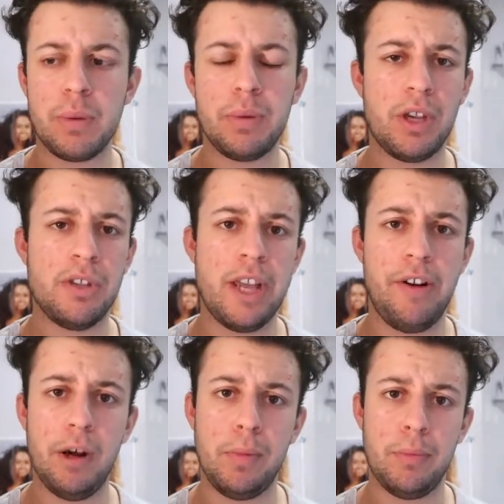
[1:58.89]
because they're a
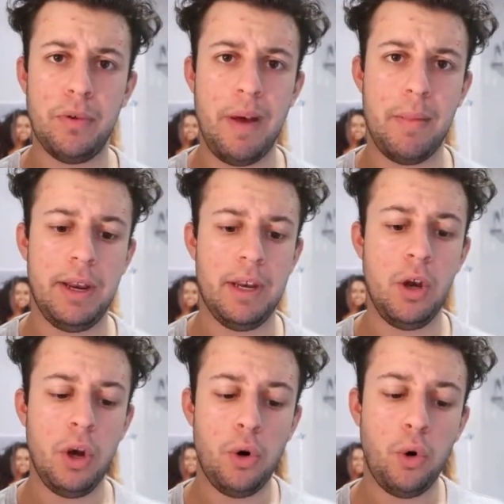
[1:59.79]
little bit more feminine,
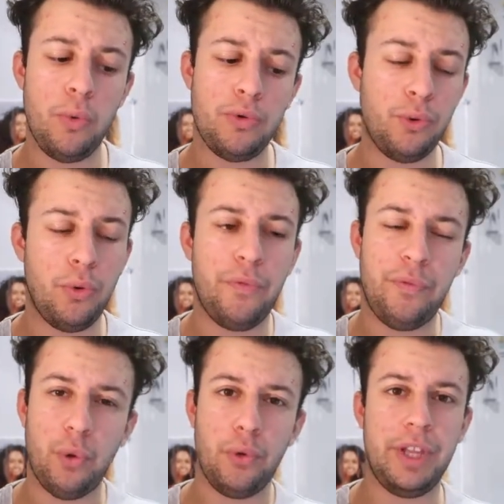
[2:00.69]
or sort of
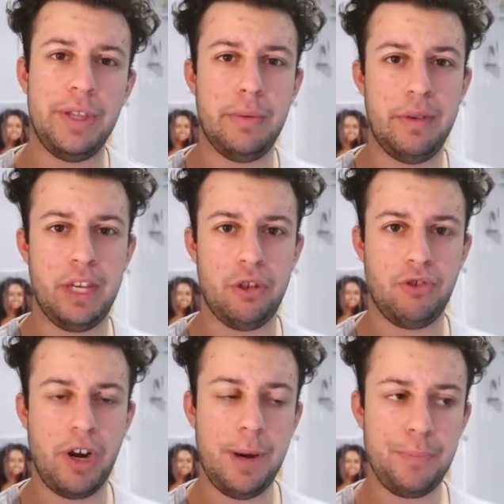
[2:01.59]
forced into being
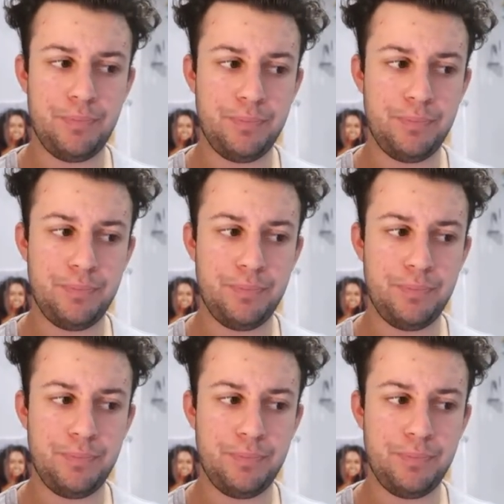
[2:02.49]
straight